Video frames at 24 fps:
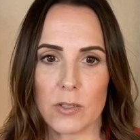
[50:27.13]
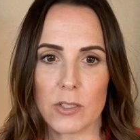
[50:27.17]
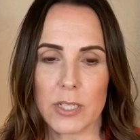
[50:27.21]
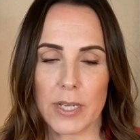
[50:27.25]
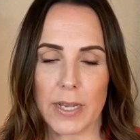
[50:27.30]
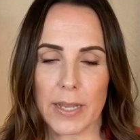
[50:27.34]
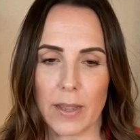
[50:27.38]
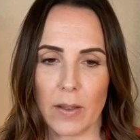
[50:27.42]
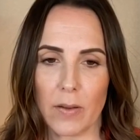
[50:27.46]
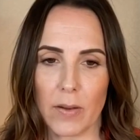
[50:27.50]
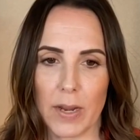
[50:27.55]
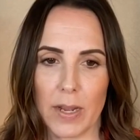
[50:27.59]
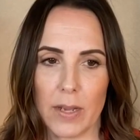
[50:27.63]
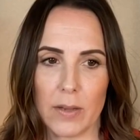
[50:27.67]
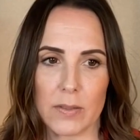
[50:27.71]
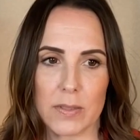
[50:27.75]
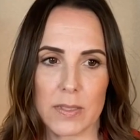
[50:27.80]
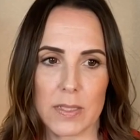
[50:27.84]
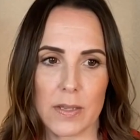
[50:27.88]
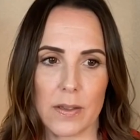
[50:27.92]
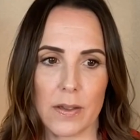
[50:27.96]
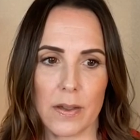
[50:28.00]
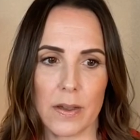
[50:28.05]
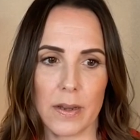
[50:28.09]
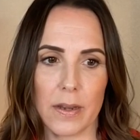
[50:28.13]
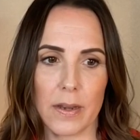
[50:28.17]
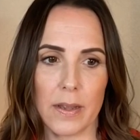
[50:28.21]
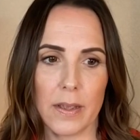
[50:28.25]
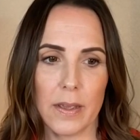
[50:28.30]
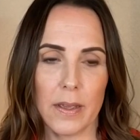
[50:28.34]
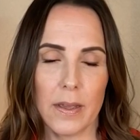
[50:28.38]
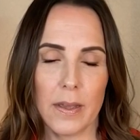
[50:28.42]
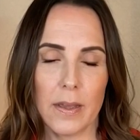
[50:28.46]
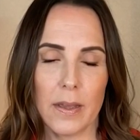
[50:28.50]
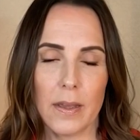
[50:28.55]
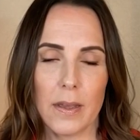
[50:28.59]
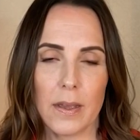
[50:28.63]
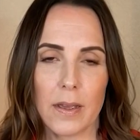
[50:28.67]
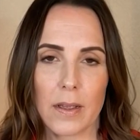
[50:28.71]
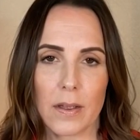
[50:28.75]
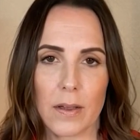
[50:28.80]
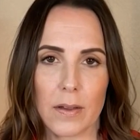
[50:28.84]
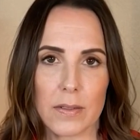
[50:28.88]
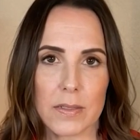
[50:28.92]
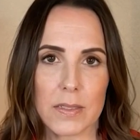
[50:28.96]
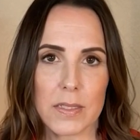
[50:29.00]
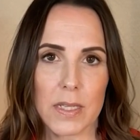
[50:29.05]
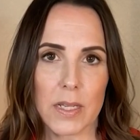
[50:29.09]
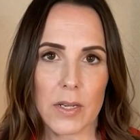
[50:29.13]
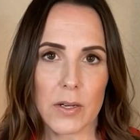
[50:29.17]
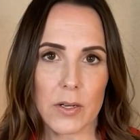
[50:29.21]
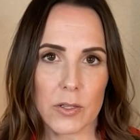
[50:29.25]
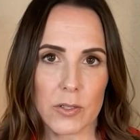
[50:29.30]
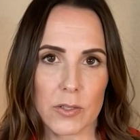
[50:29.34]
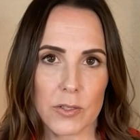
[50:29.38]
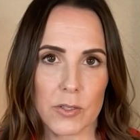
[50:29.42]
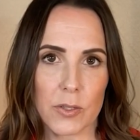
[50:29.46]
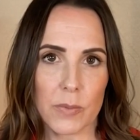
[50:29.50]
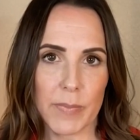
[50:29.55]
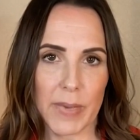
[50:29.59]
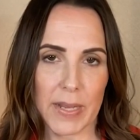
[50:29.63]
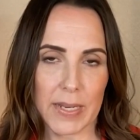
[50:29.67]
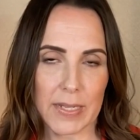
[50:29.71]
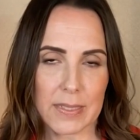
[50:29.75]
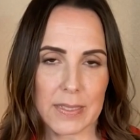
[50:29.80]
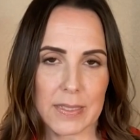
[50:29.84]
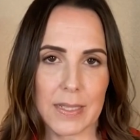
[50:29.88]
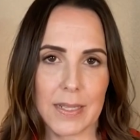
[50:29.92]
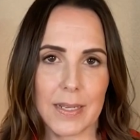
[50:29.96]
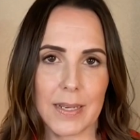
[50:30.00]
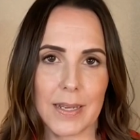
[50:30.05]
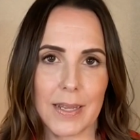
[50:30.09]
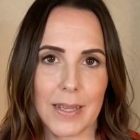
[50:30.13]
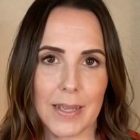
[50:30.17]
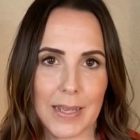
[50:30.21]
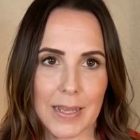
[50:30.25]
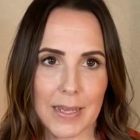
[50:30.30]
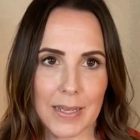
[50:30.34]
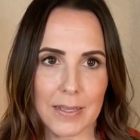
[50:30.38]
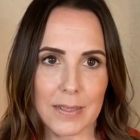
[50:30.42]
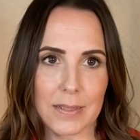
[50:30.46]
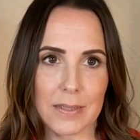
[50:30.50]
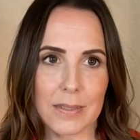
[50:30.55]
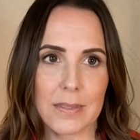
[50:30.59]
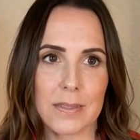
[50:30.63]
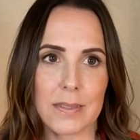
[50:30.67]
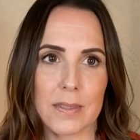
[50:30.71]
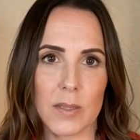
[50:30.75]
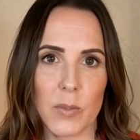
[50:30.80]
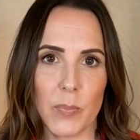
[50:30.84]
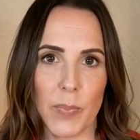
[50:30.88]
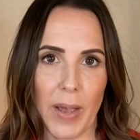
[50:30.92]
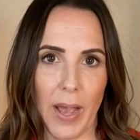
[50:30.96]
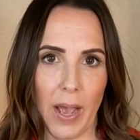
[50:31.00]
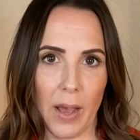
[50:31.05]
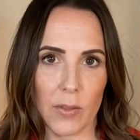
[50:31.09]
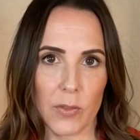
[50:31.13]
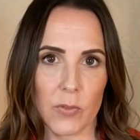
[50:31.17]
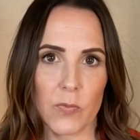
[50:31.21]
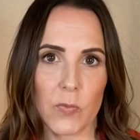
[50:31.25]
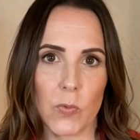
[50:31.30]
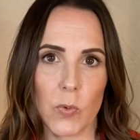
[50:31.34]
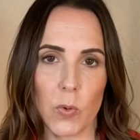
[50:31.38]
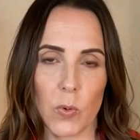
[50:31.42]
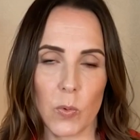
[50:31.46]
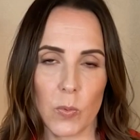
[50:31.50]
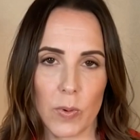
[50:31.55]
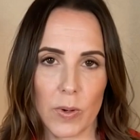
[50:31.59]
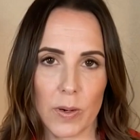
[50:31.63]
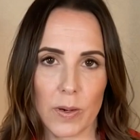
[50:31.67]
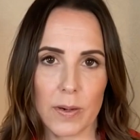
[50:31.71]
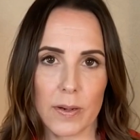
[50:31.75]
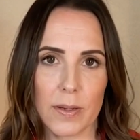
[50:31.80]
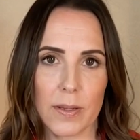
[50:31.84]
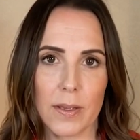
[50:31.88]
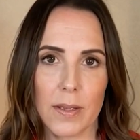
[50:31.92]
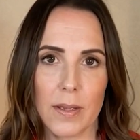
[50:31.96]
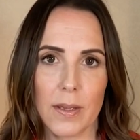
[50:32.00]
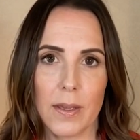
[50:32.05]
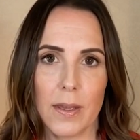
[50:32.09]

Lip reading: Check out Halcyon. Concierge medicine is the path forward.